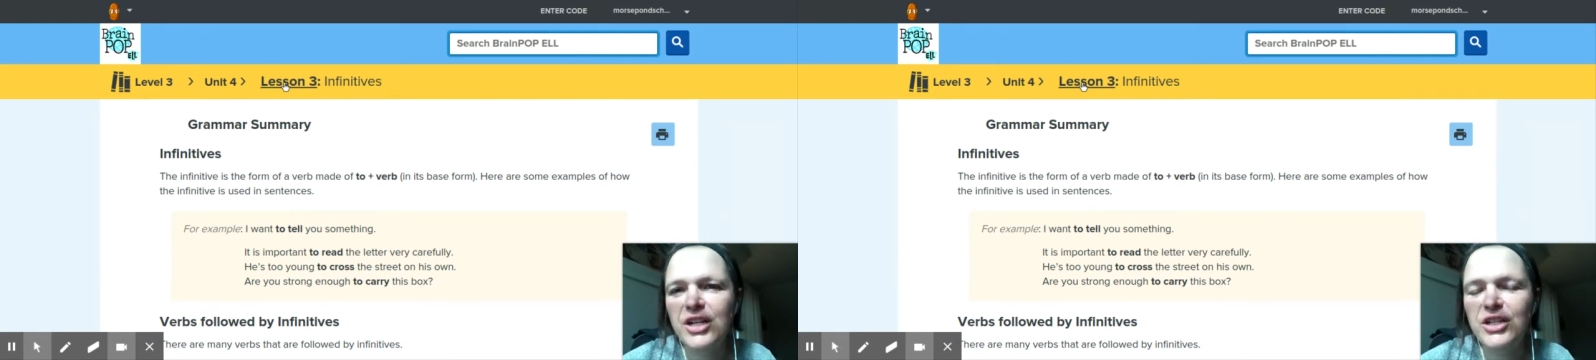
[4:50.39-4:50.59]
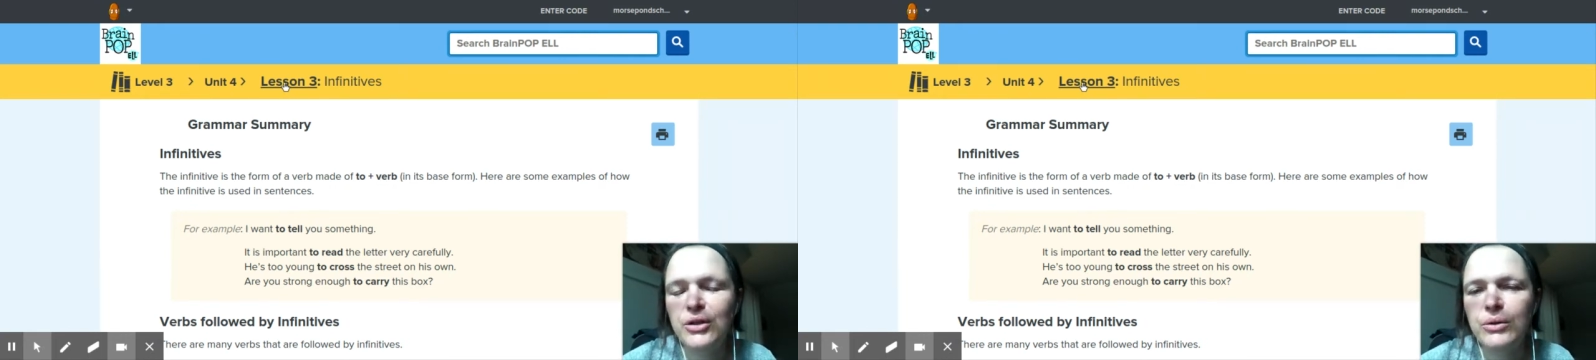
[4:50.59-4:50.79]

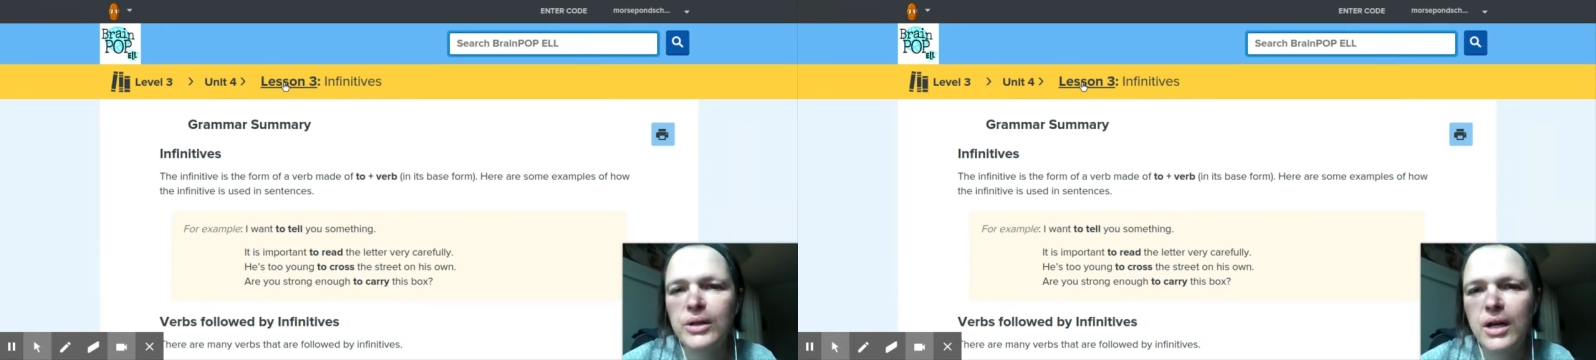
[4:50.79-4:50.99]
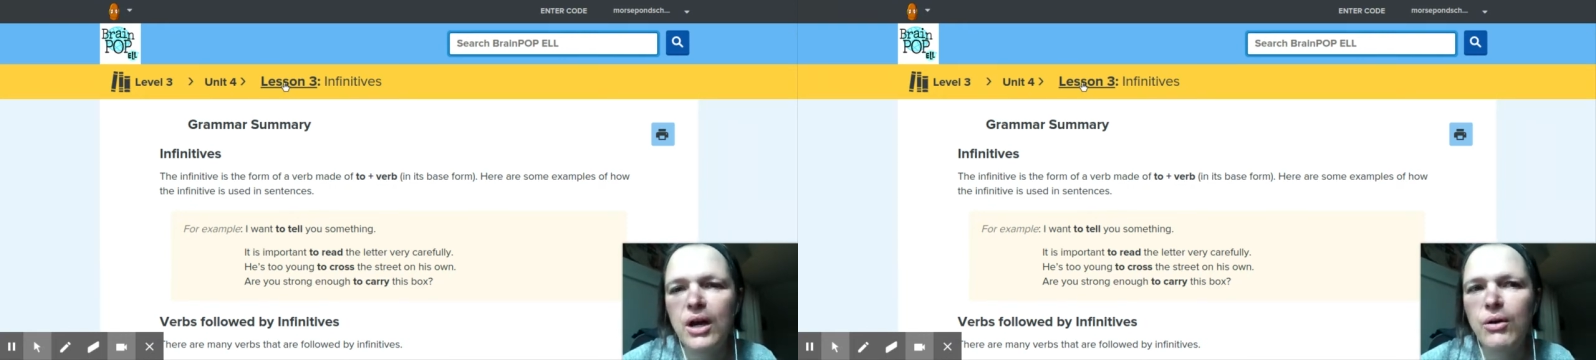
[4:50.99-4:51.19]
do
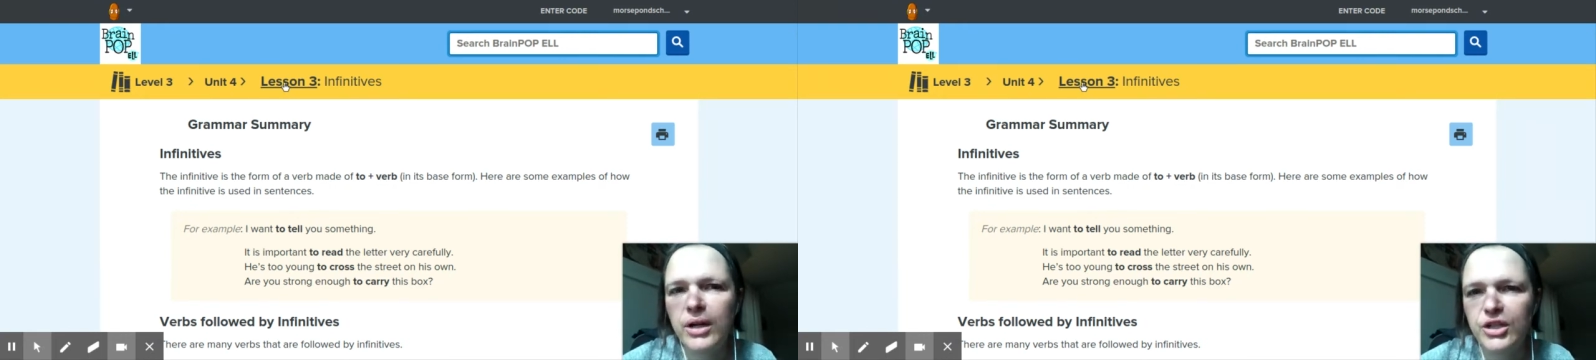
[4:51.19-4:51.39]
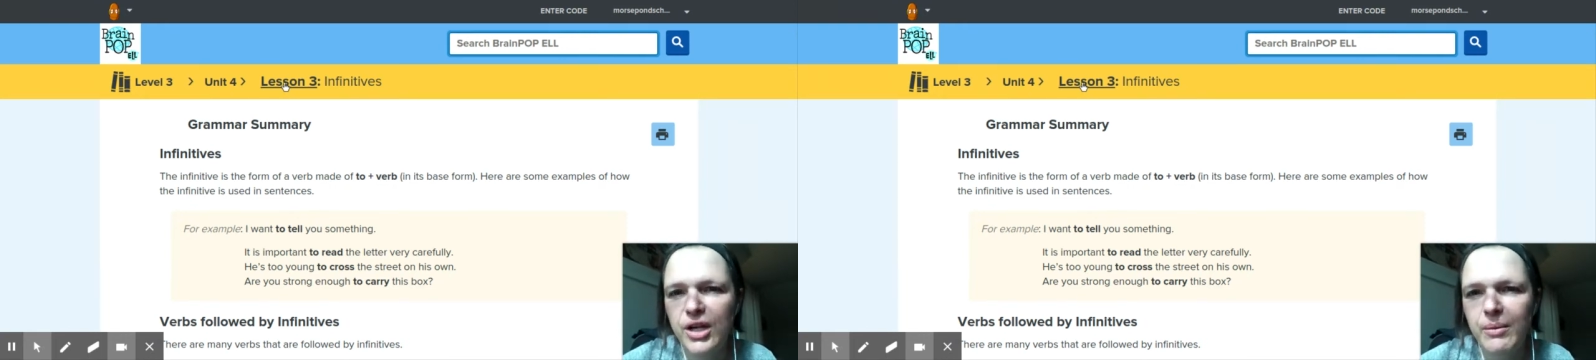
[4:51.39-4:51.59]
a
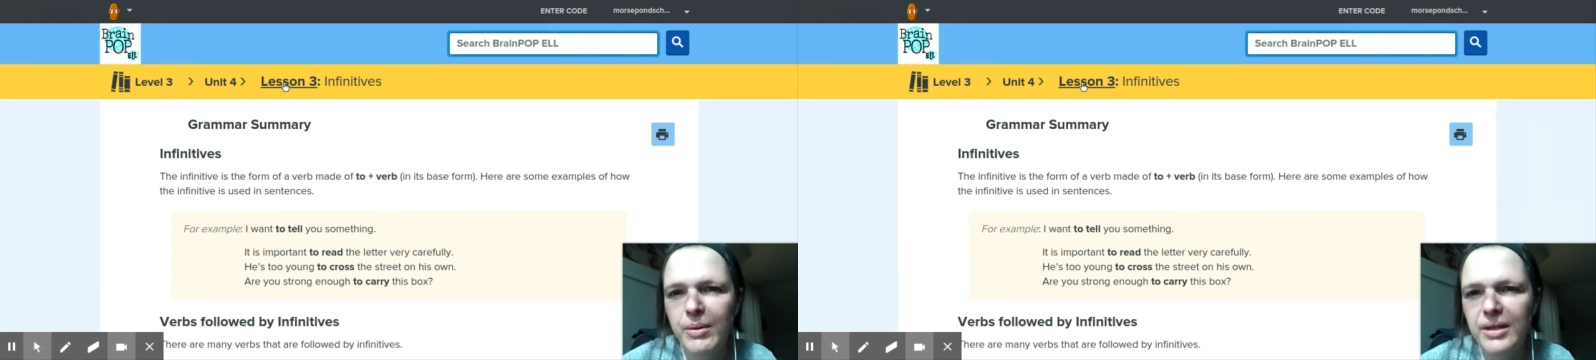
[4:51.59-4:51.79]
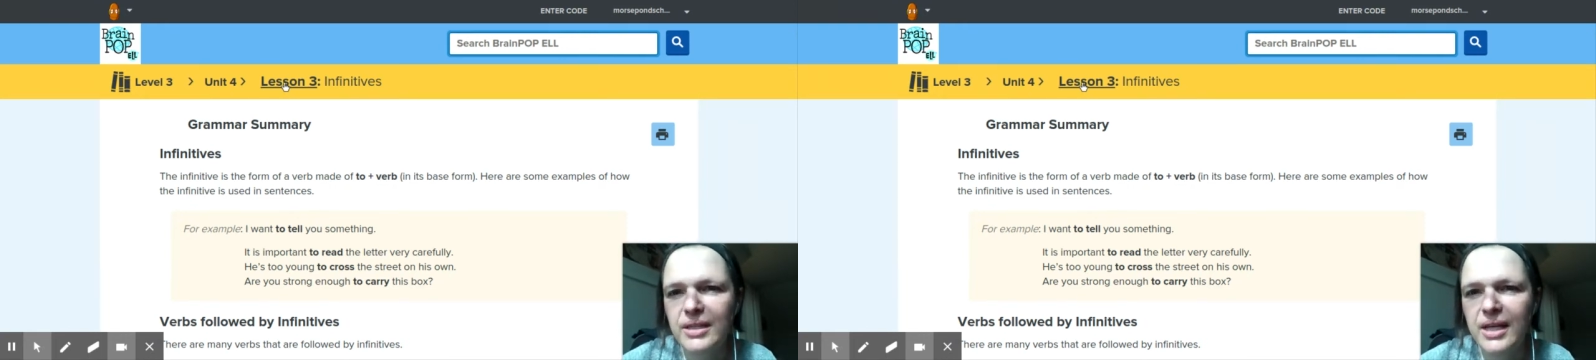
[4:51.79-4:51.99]
great job on
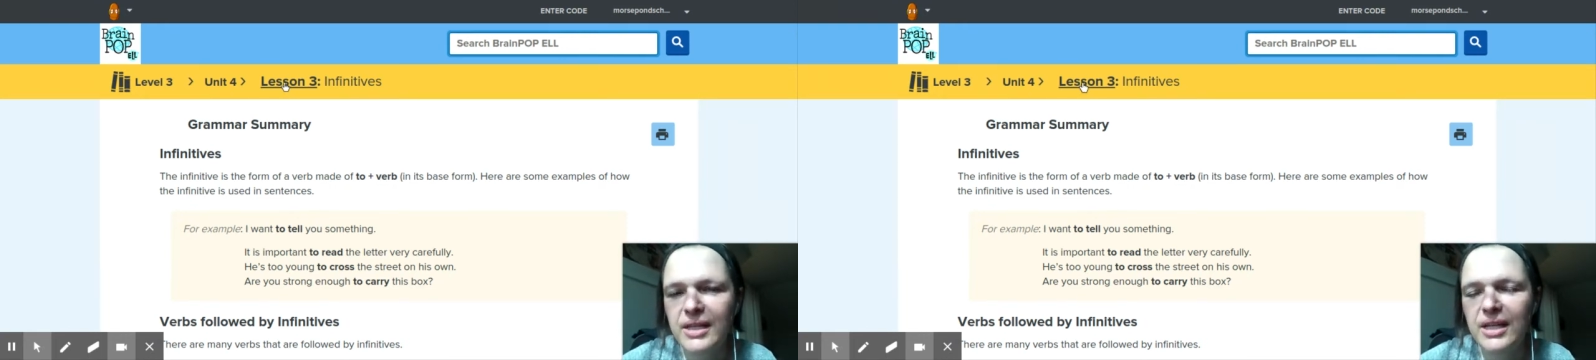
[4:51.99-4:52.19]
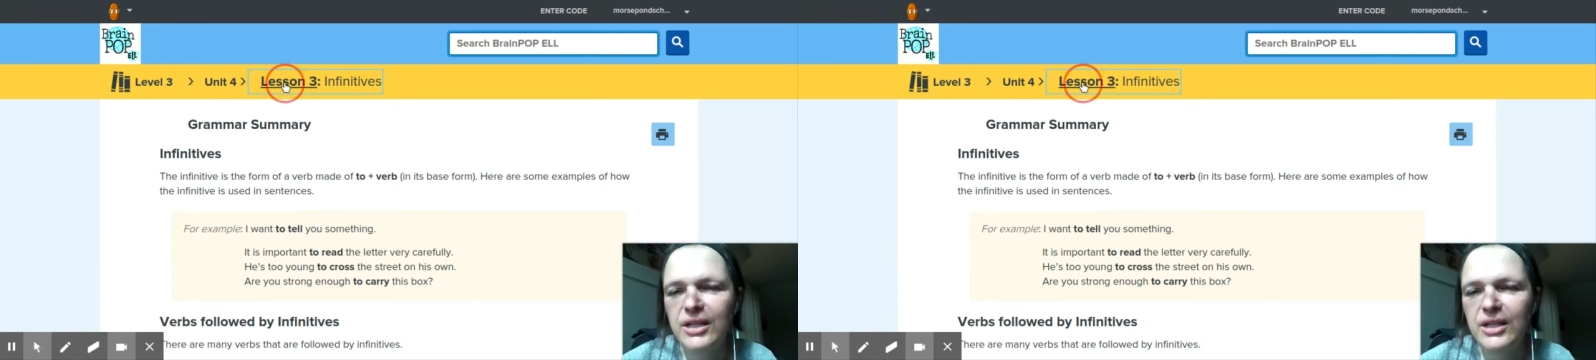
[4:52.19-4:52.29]
this lesson.